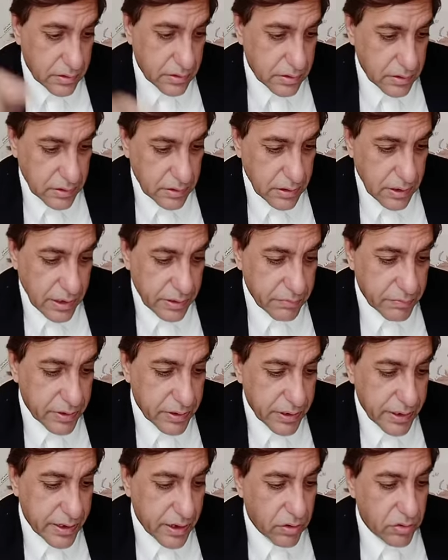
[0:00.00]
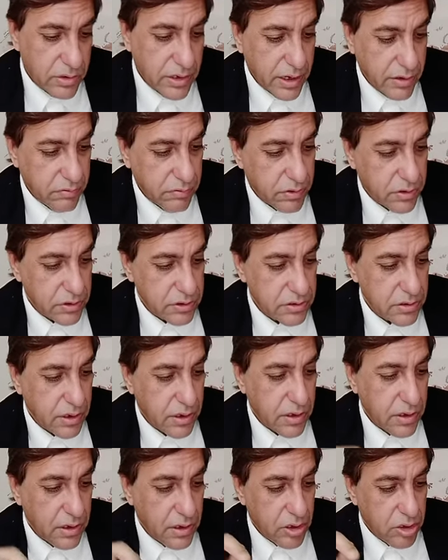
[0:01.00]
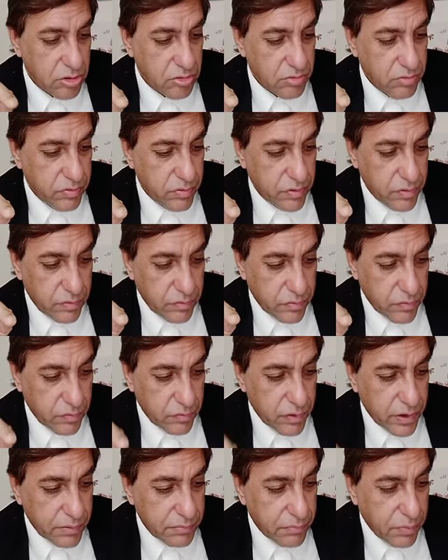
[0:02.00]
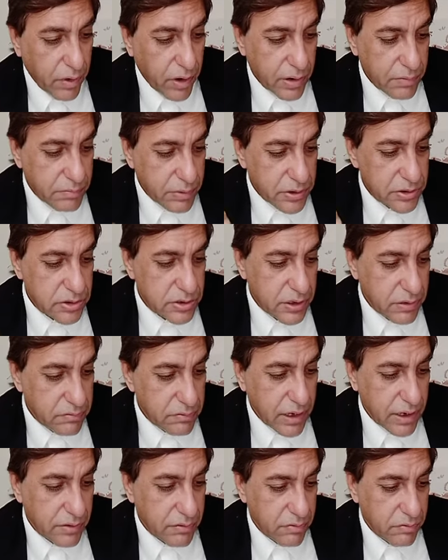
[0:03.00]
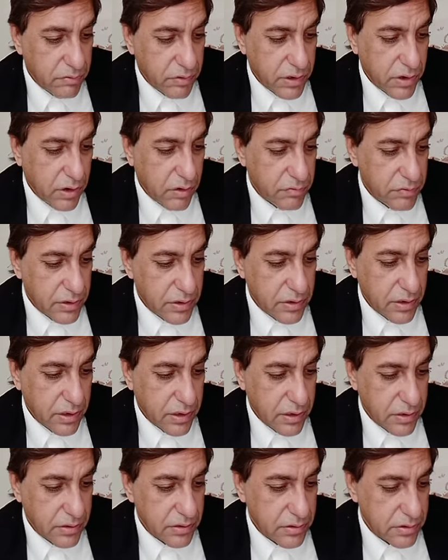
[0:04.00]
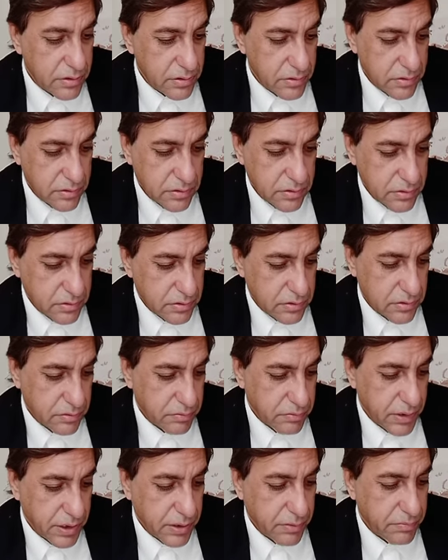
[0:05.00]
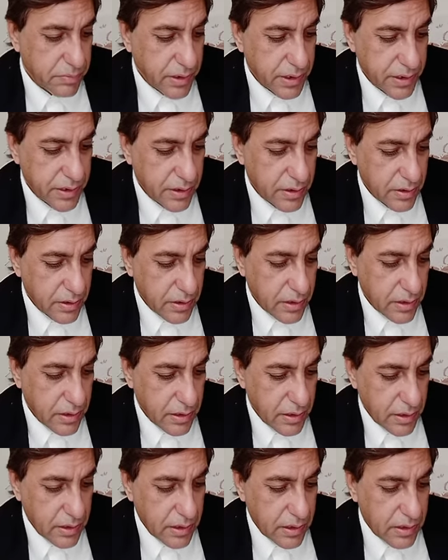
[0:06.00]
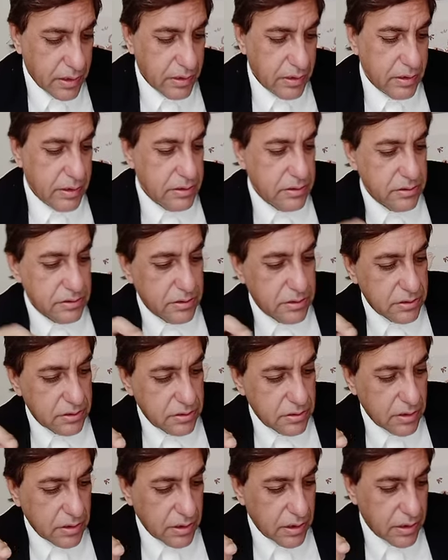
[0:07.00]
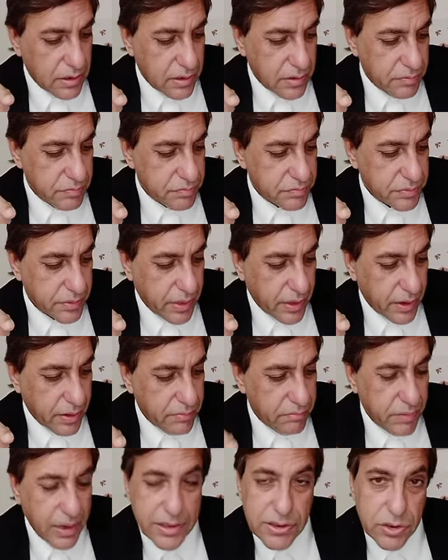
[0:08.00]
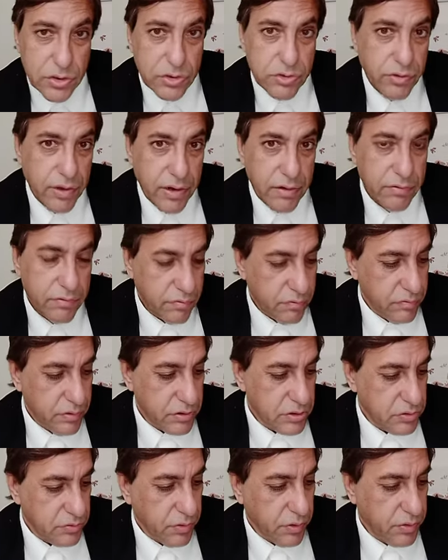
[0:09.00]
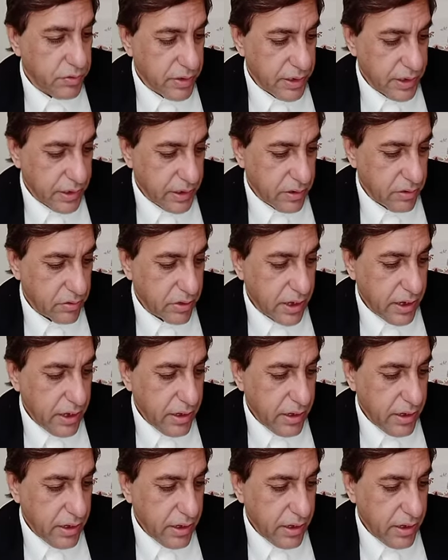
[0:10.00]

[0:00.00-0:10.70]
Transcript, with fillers: Let me read out that verse. When Paul perceived that one of the, uh, beg your pardon, this is um, Matthew 12, verse 14. Okay.